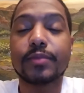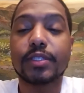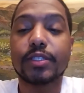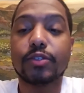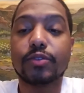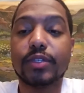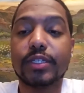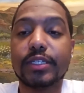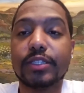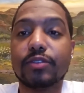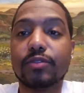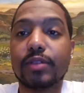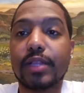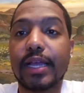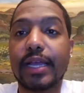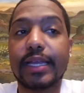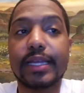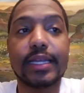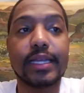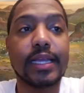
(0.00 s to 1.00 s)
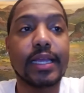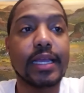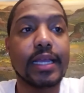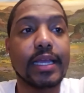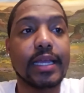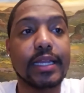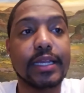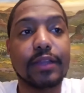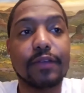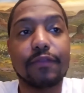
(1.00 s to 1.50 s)
you need to
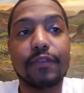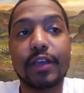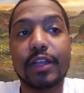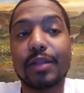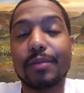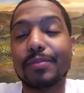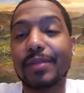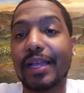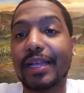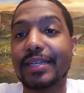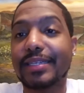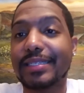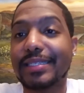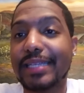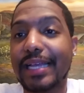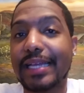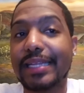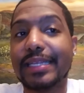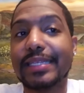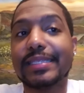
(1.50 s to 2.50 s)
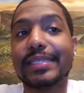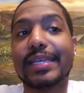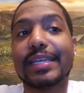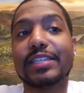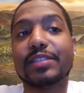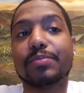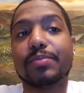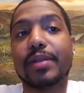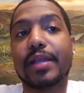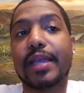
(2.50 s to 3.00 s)
develop a solid
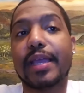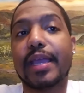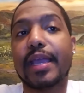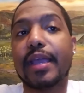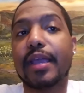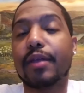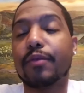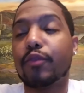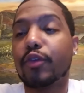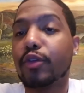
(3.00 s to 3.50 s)
test plan,